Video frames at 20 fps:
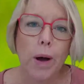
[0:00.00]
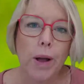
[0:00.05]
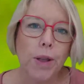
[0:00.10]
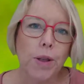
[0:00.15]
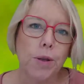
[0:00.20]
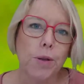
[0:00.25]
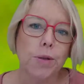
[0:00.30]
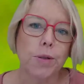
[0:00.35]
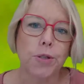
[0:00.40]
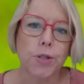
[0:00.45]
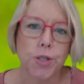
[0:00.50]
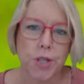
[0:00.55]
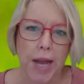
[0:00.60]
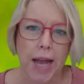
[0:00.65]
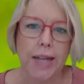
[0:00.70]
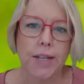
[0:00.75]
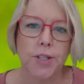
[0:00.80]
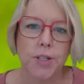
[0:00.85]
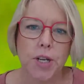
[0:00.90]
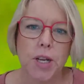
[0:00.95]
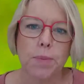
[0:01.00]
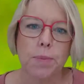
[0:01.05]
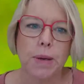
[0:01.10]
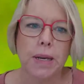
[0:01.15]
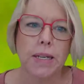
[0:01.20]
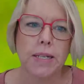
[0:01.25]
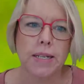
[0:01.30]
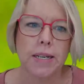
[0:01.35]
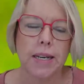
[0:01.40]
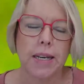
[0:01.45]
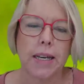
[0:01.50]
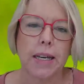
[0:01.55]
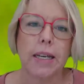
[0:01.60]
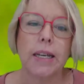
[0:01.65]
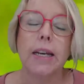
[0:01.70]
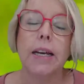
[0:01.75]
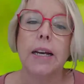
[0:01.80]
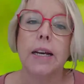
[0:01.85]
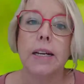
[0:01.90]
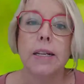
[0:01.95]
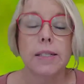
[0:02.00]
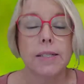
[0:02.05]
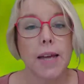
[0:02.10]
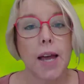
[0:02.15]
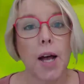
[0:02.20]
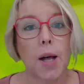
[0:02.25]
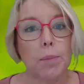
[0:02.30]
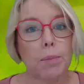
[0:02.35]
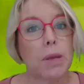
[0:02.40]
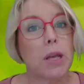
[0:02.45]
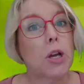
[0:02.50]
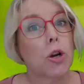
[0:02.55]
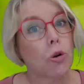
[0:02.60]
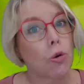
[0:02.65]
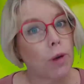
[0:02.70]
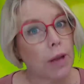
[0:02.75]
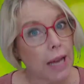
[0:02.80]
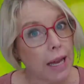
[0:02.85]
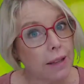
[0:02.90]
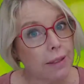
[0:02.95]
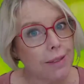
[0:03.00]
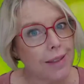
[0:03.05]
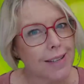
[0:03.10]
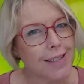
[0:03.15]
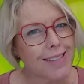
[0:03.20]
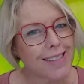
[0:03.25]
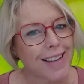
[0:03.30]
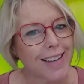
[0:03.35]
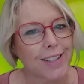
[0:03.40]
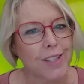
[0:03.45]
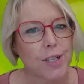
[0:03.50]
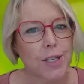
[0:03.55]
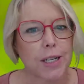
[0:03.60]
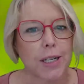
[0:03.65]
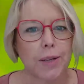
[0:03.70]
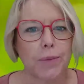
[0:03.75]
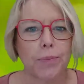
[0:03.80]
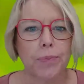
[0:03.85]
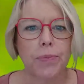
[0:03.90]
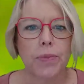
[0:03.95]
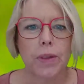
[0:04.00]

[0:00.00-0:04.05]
I used ChatGPT to help me create this lecture.